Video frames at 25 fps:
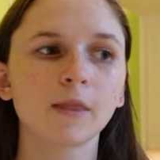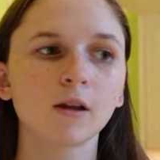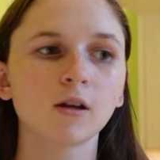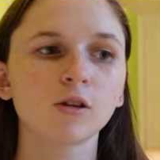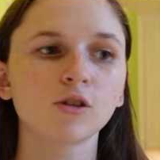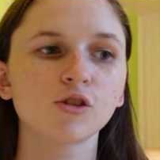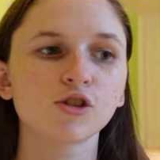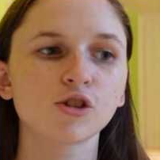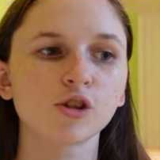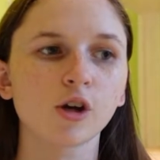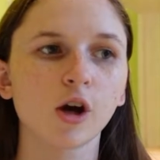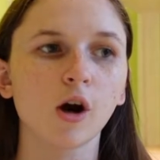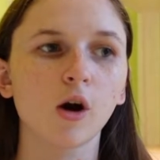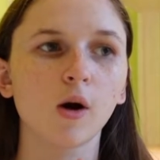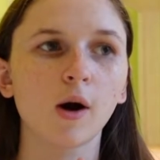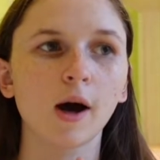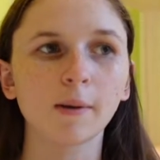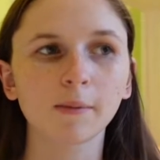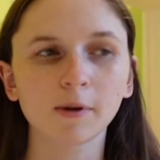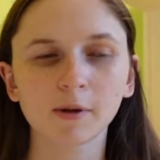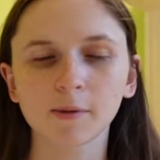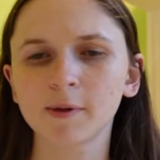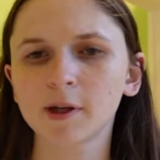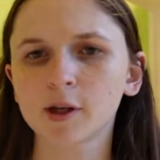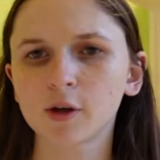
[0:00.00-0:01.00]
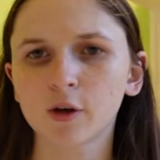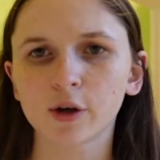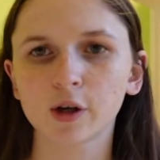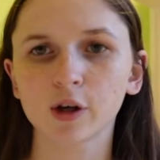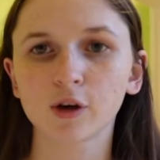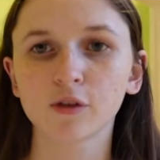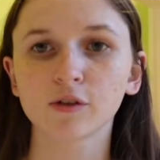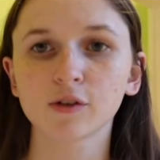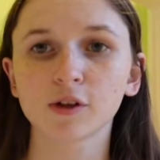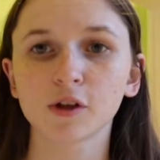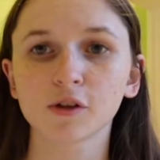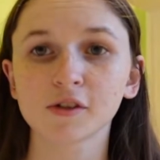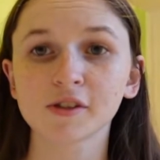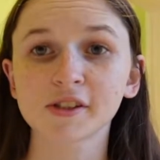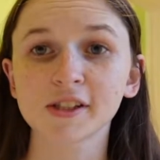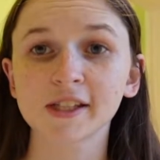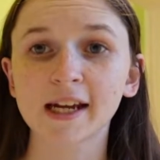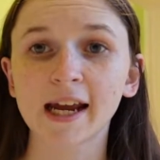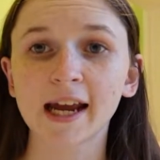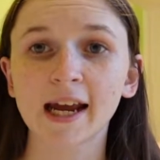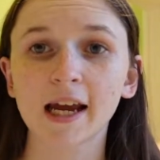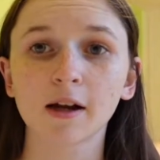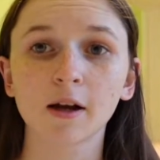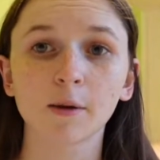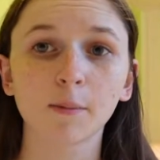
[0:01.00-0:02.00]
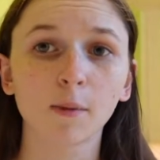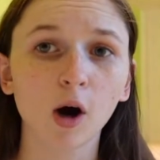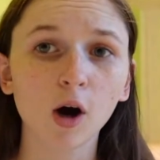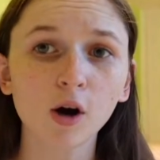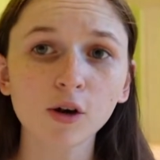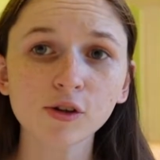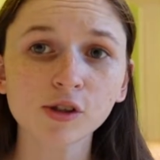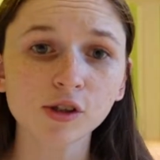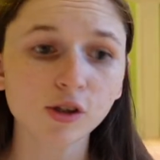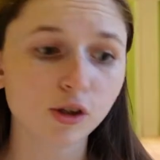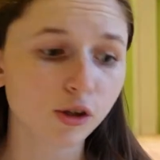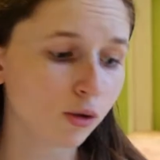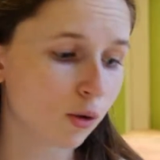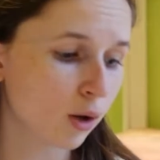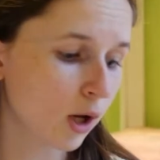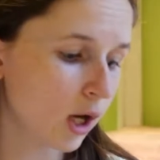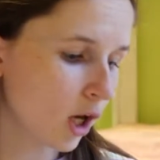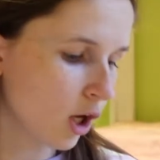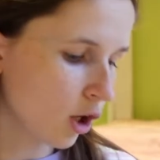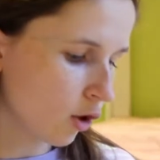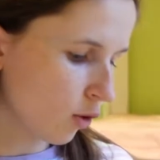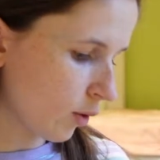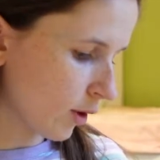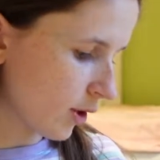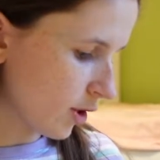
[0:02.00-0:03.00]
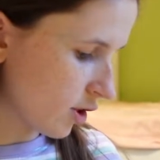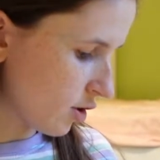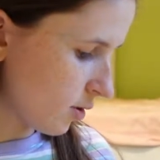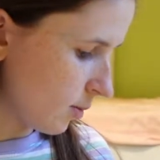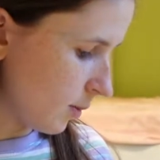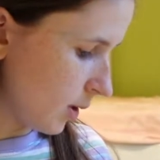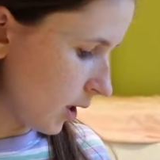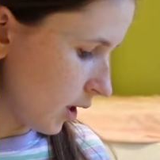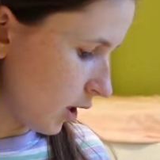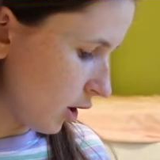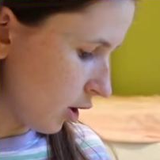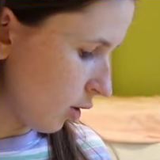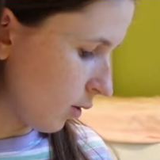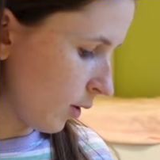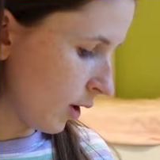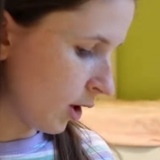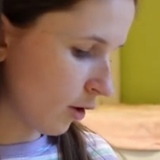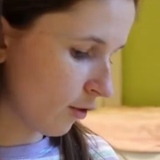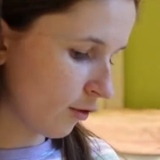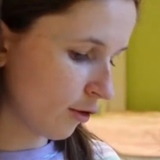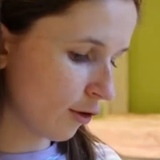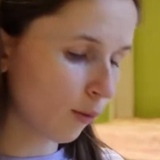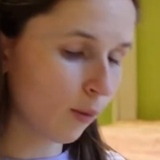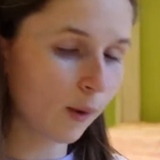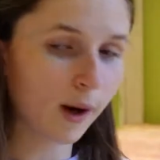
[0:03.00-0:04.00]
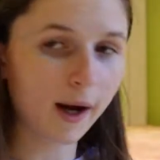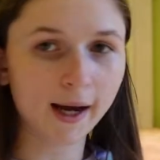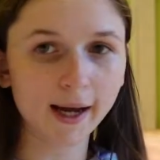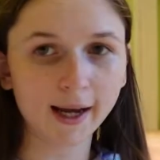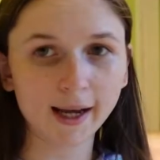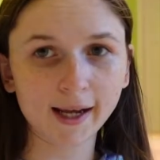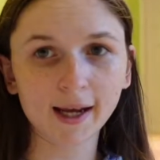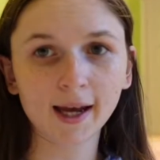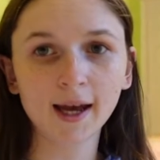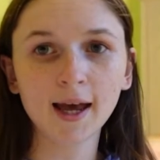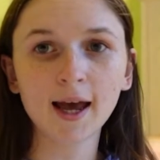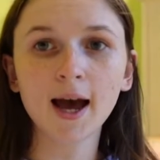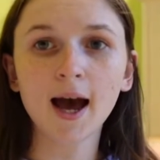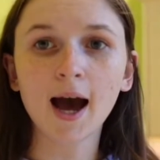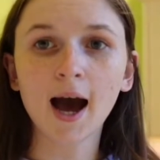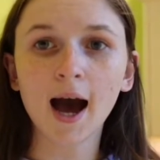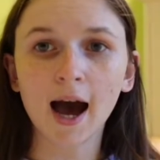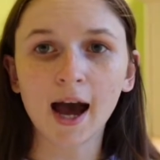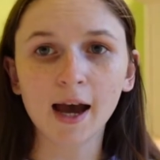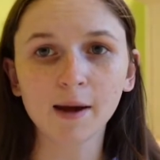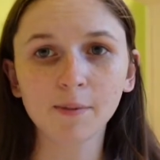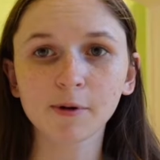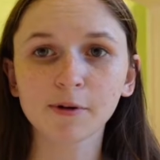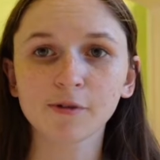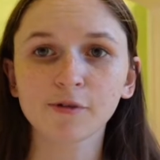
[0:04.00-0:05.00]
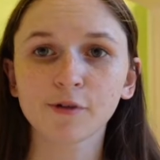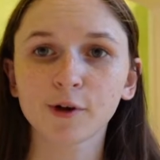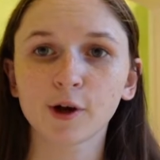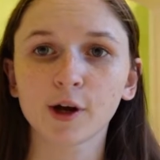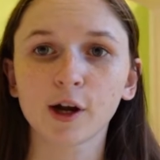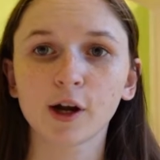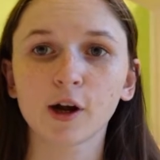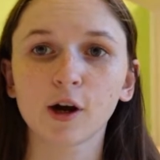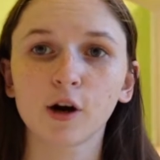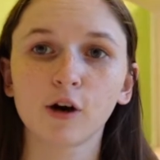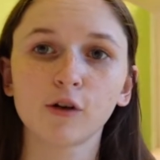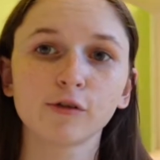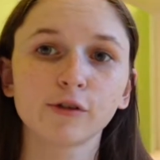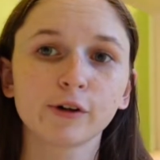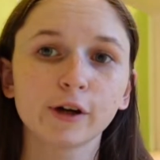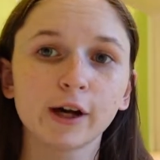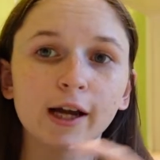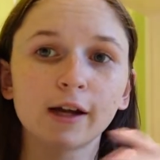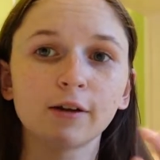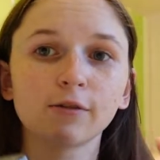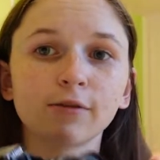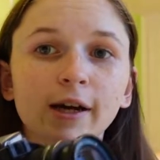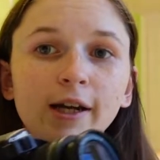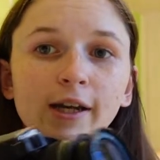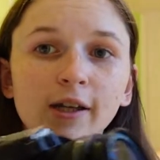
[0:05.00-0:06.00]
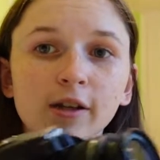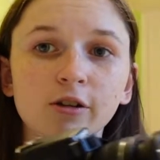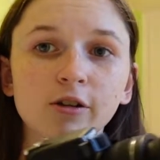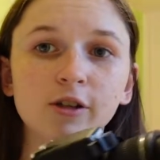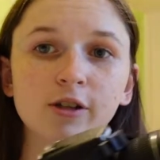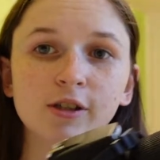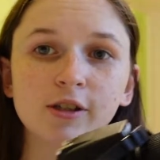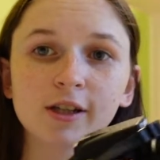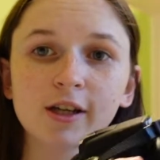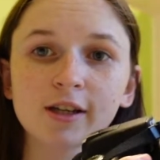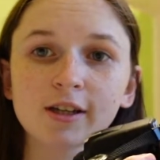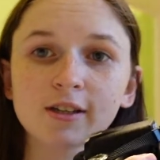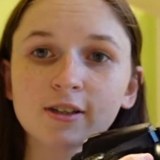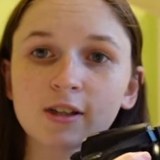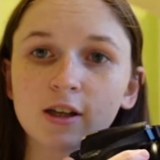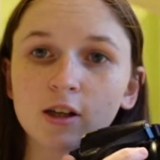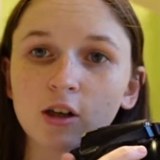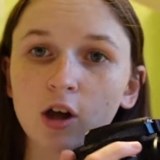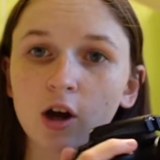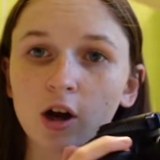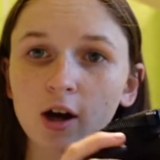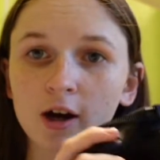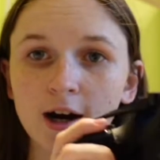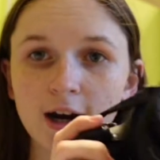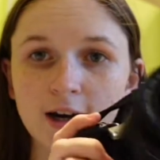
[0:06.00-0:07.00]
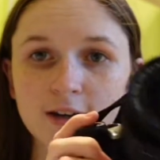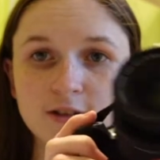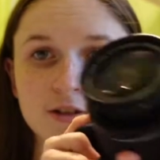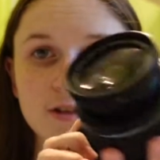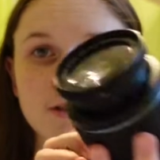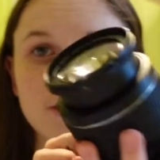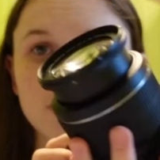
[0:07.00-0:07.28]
So I'm going to be going over those today, and I'm also going to be going over why I prefer it over a regular DSLR as a